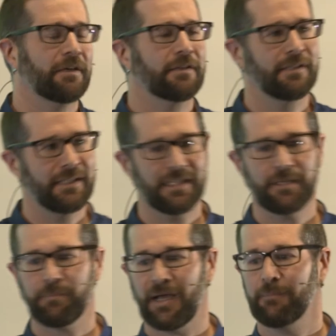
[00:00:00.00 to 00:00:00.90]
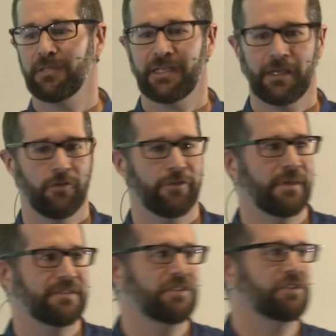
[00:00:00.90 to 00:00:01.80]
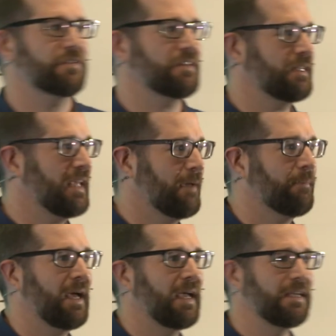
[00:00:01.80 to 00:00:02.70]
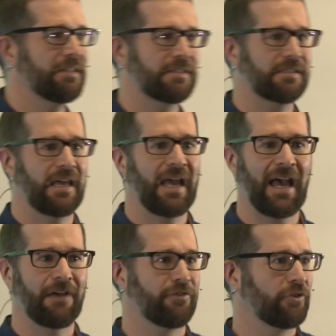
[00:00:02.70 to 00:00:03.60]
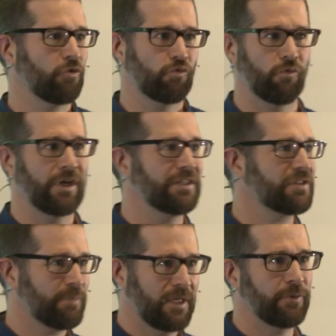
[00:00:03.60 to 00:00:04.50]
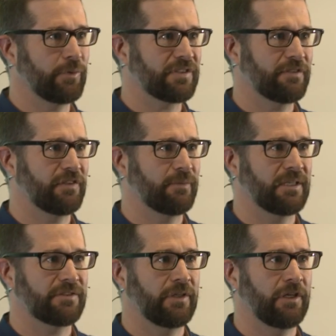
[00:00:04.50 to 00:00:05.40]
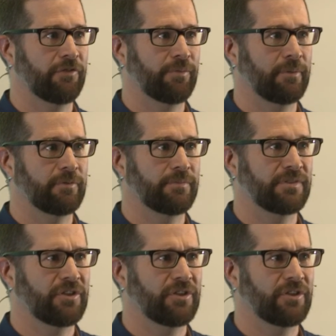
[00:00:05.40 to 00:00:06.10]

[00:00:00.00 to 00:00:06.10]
Clearly, public health messages and campaigns haven't reached people with severe mental health problems.